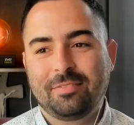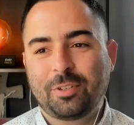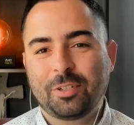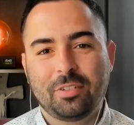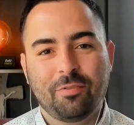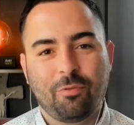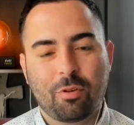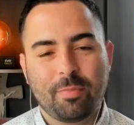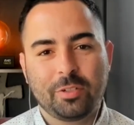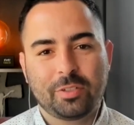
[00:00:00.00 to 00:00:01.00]
first and
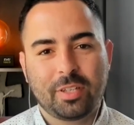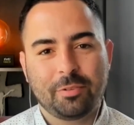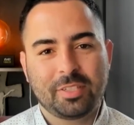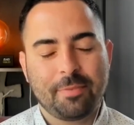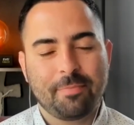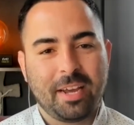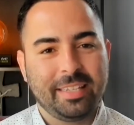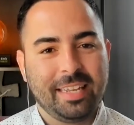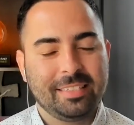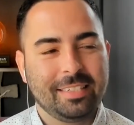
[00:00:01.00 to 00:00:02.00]
foremost, I would say, my
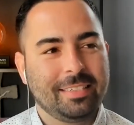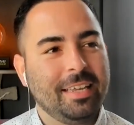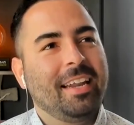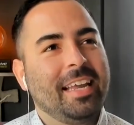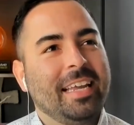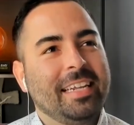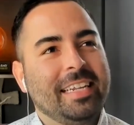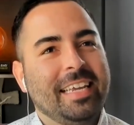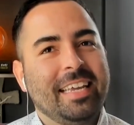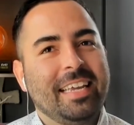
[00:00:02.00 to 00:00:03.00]
identity.
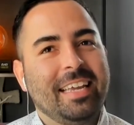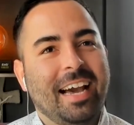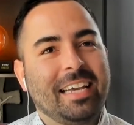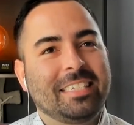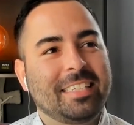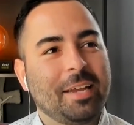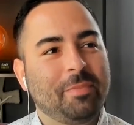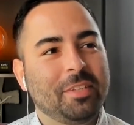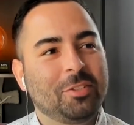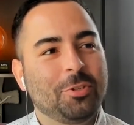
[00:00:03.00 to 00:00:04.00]
Lately, I
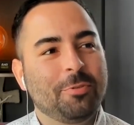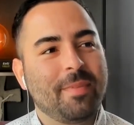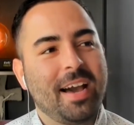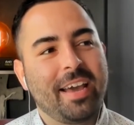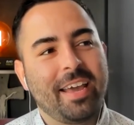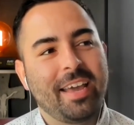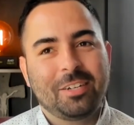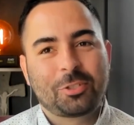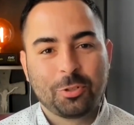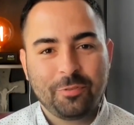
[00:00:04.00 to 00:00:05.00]
stepped into my
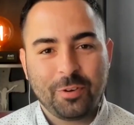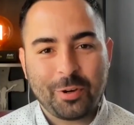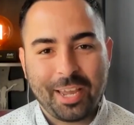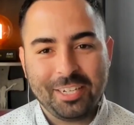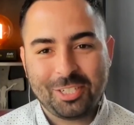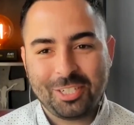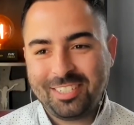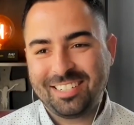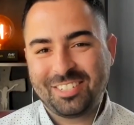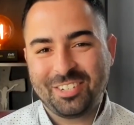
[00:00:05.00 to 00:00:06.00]
true vocation.
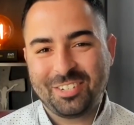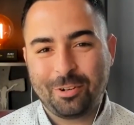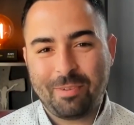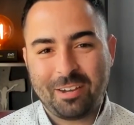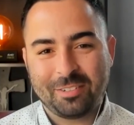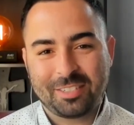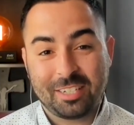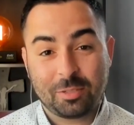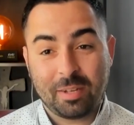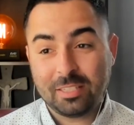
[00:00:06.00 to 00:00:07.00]
So about
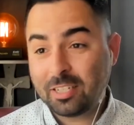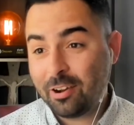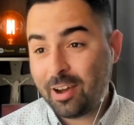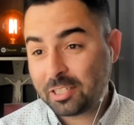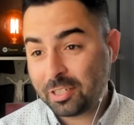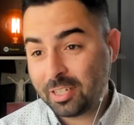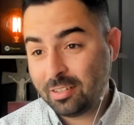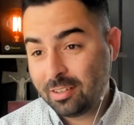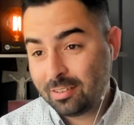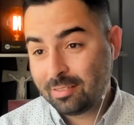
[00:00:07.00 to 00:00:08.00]
6 months ago, actually,
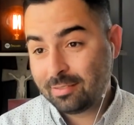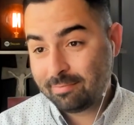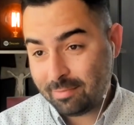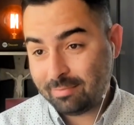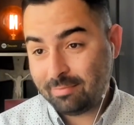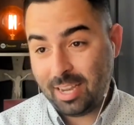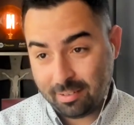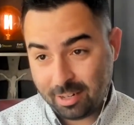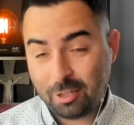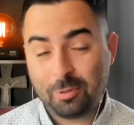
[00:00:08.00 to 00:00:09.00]
yeah,
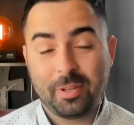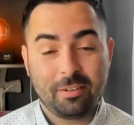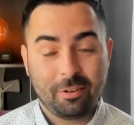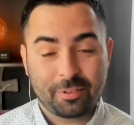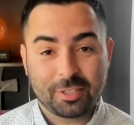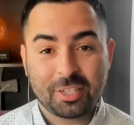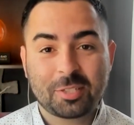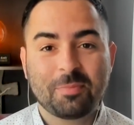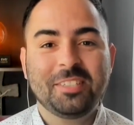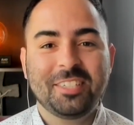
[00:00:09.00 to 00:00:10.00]
a little bit over
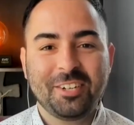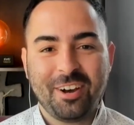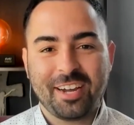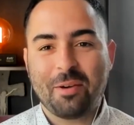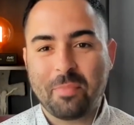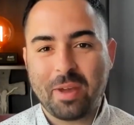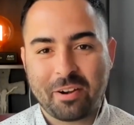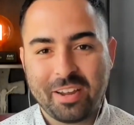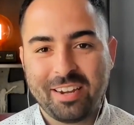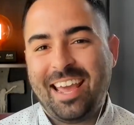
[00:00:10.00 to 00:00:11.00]
6 months ago, I got
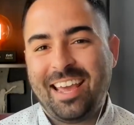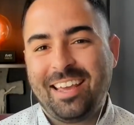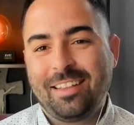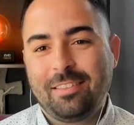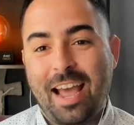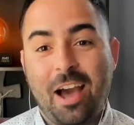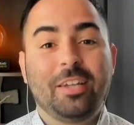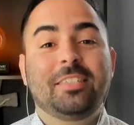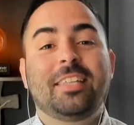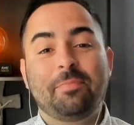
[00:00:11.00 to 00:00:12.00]
married, and now
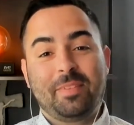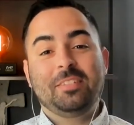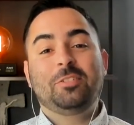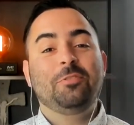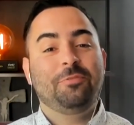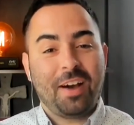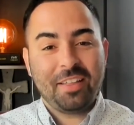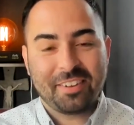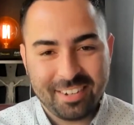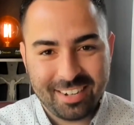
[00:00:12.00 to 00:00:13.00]
I stepped into
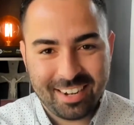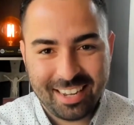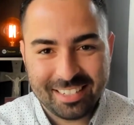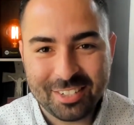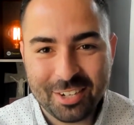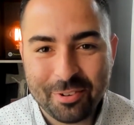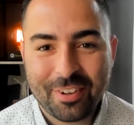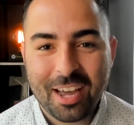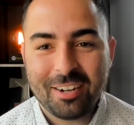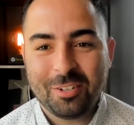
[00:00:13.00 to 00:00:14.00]
fatherhood, and so we've
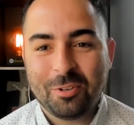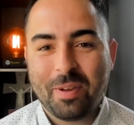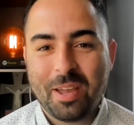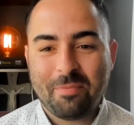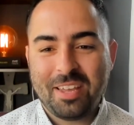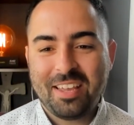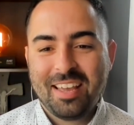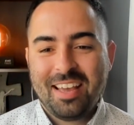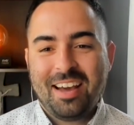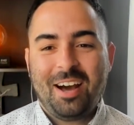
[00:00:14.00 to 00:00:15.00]
got a little baby
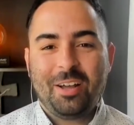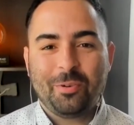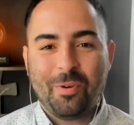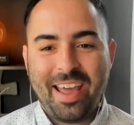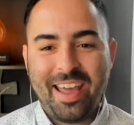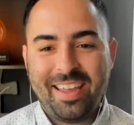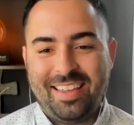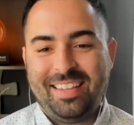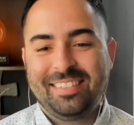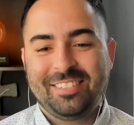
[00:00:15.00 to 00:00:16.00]
on the
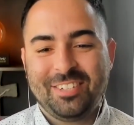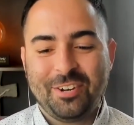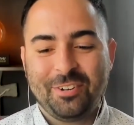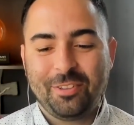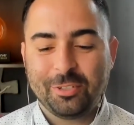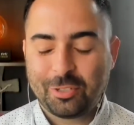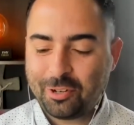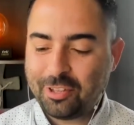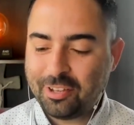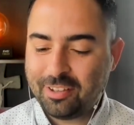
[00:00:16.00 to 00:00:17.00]
way, and so those
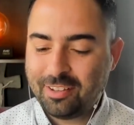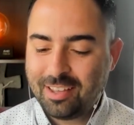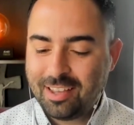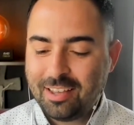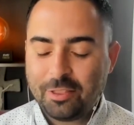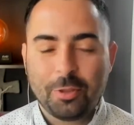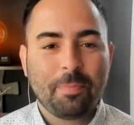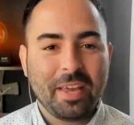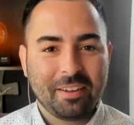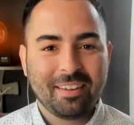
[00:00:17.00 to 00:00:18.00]
are the
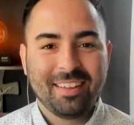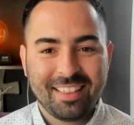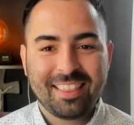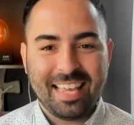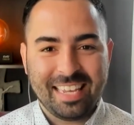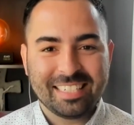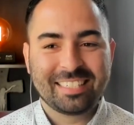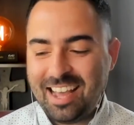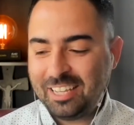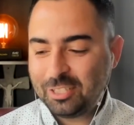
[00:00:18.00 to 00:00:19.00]
big
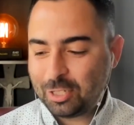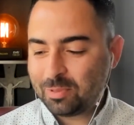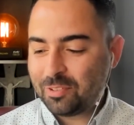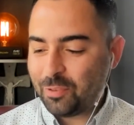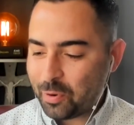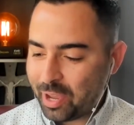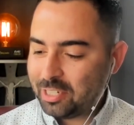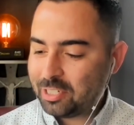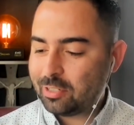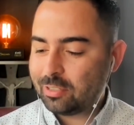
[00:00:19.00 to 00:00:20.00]
things in terms of vocation,